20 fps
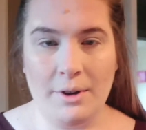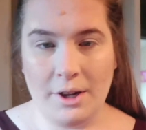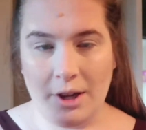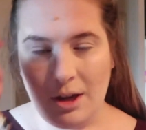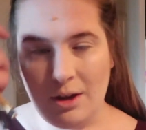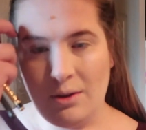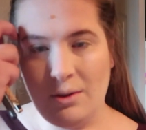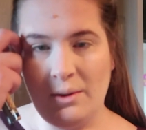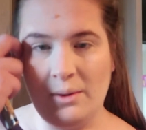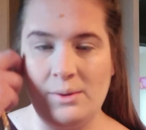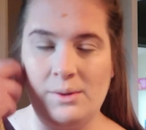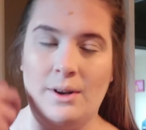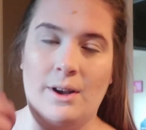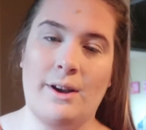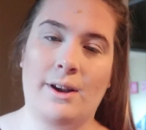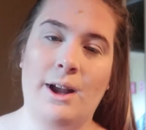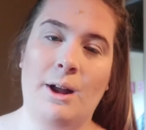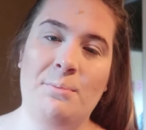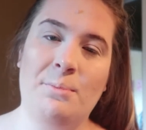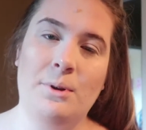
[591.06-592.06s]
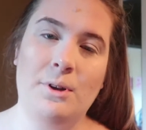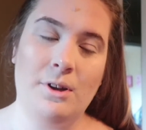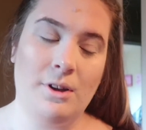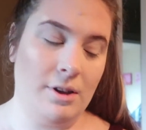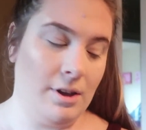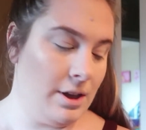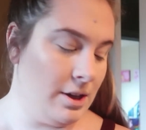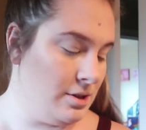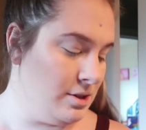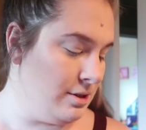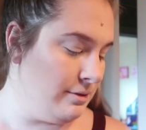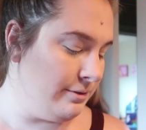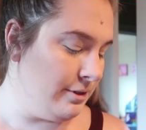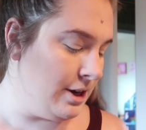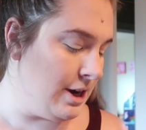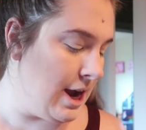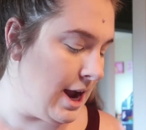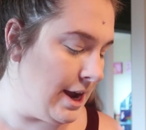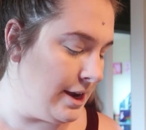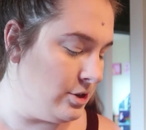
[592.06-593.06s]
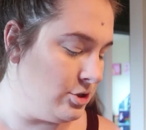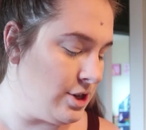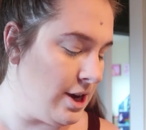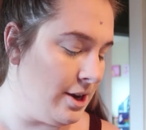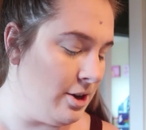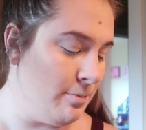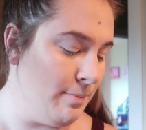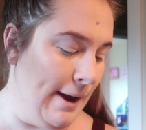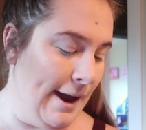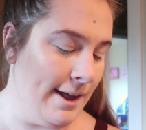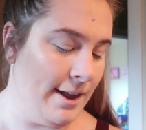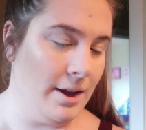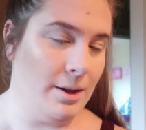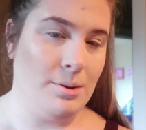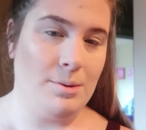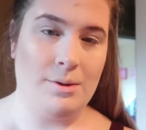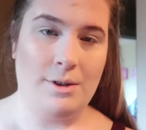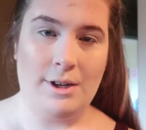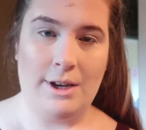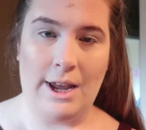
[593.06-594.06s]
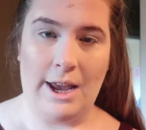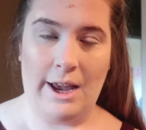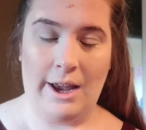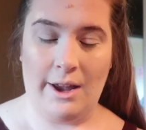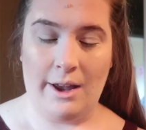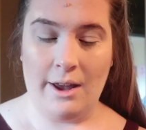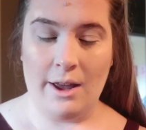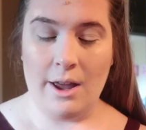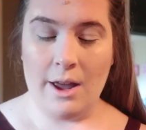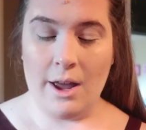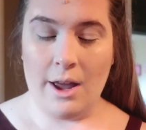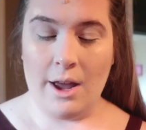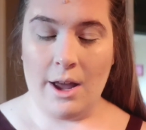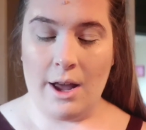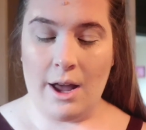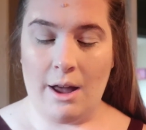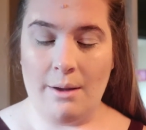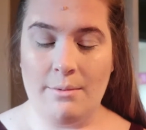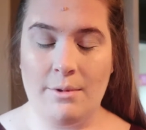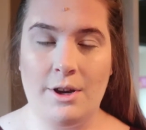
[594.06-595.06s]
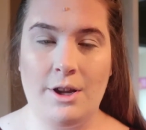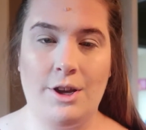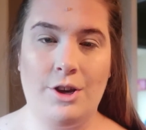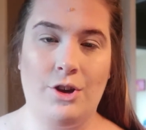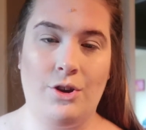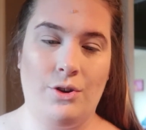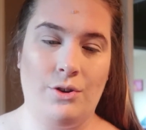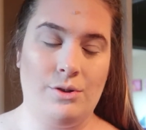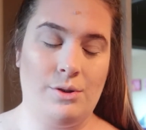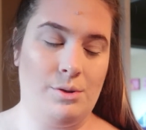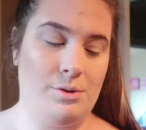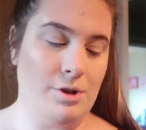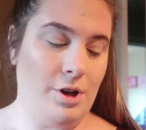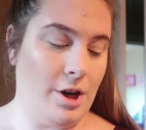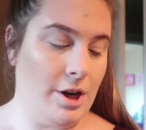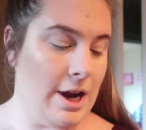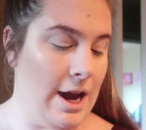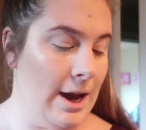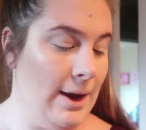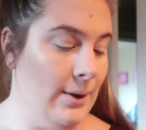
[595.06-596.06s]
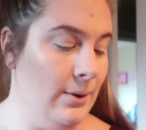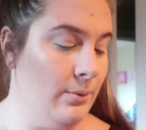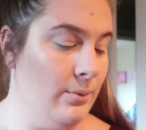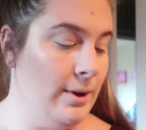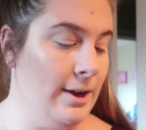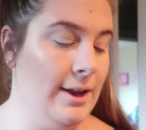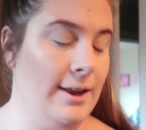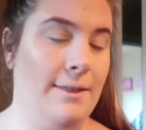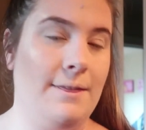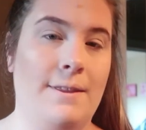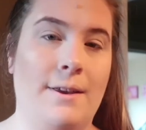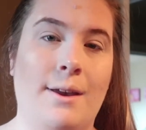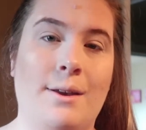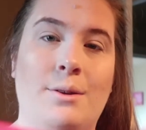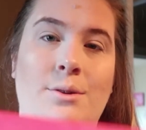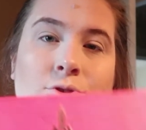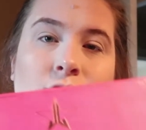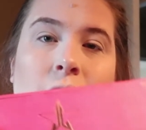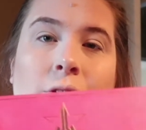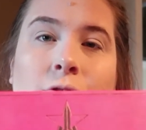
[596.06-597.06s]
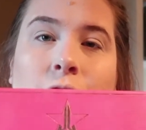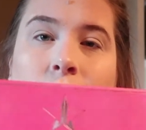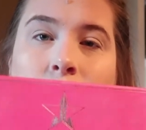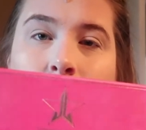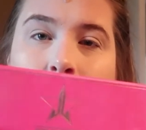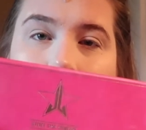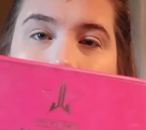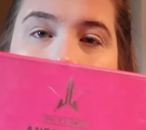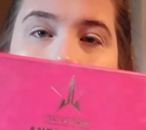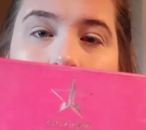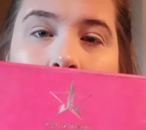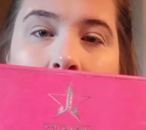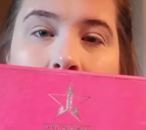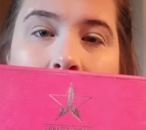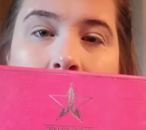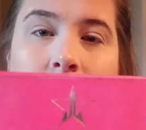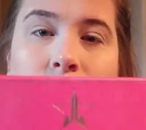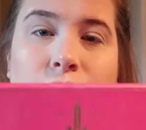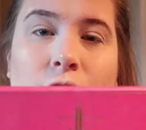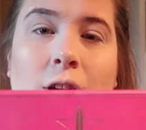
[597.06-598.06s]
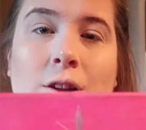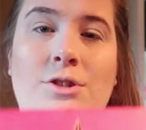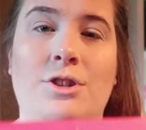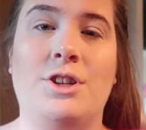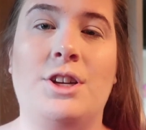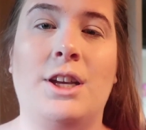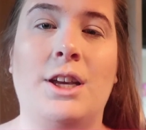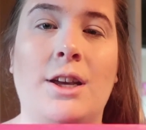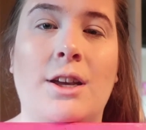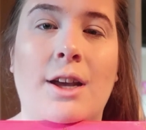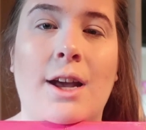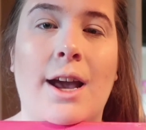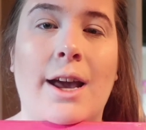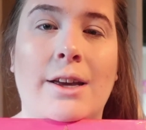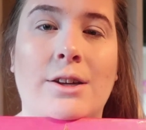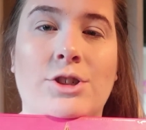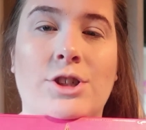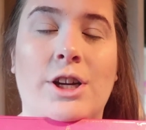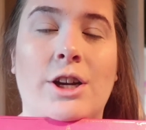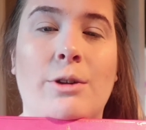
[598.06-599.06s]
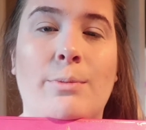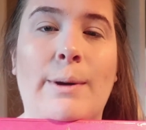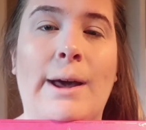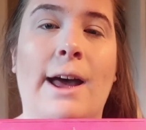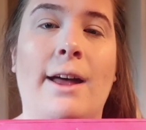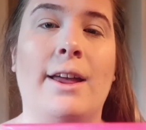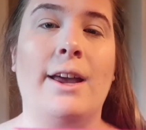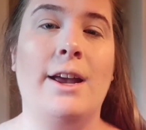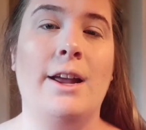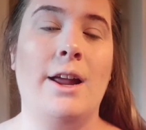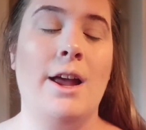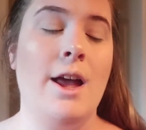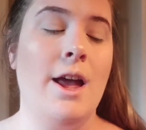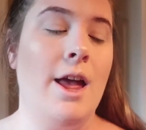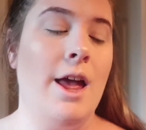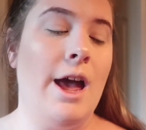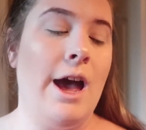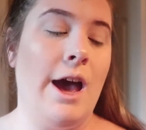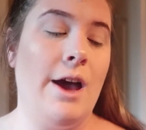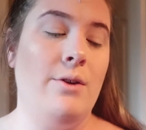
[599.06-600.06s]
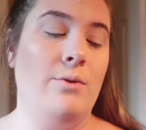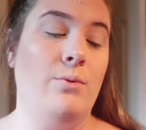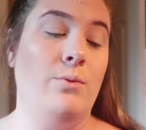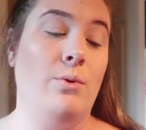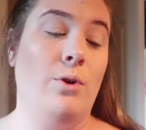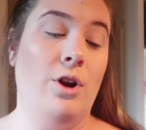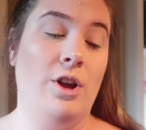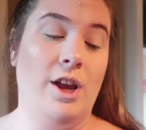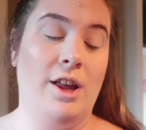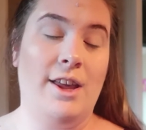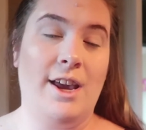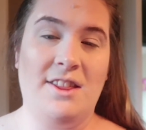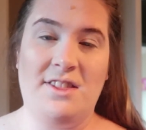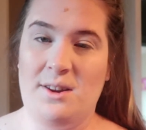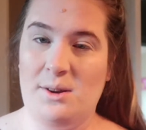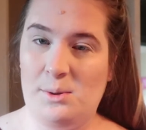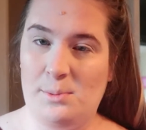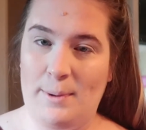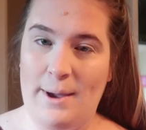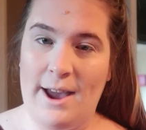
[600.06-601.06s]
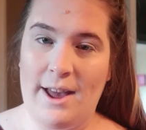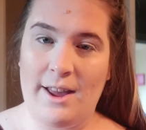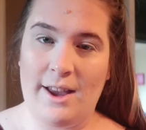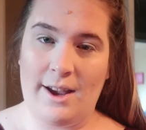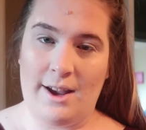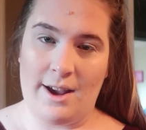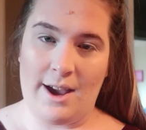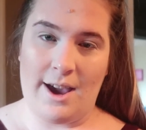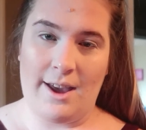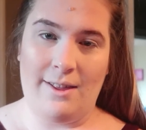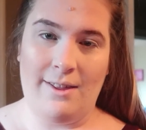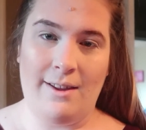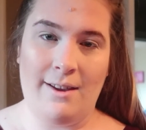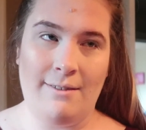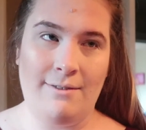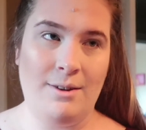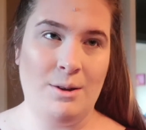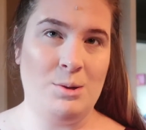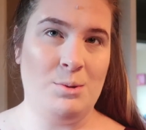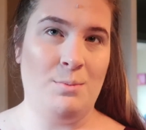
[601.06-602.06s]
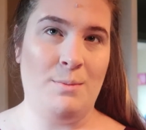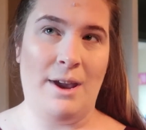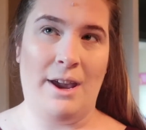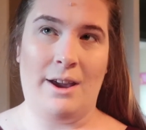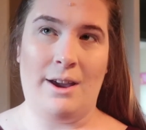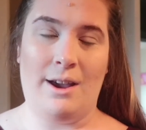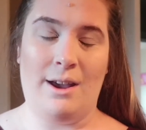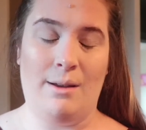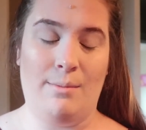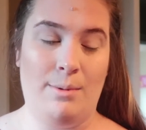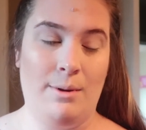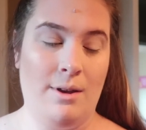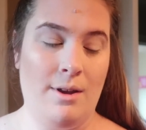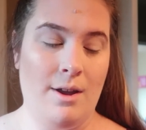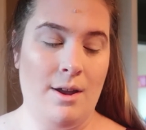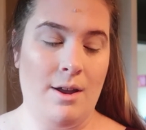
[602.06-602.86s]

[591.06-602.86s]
going to use a couple different eyeshadow palettes today. I'm going to start out with this Jeffree Star Androgyny eyeshadow palette. I really like this palette. I love his makeup.